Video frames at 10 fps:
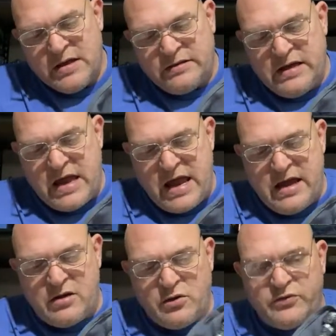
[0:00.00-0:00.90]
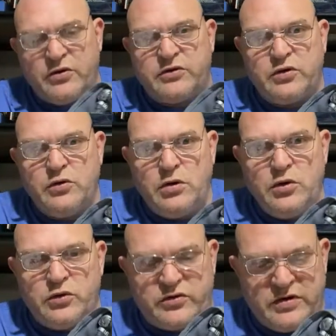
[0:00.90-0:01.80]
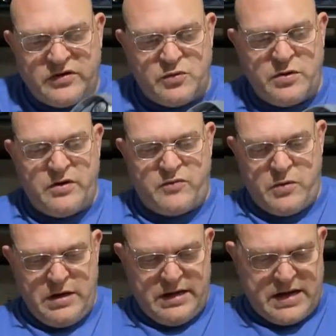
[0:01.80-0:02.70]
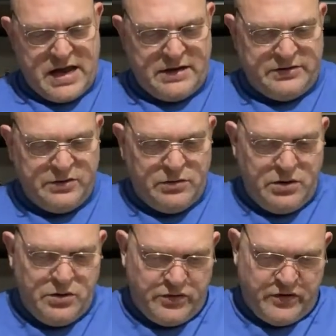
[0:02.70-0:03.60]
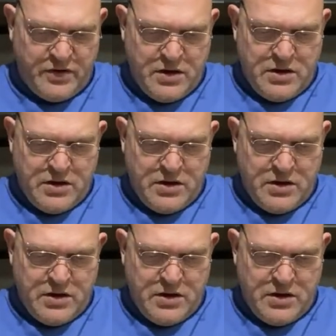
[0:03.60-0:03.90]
The ankles are too loose. This one is really kind of too loose.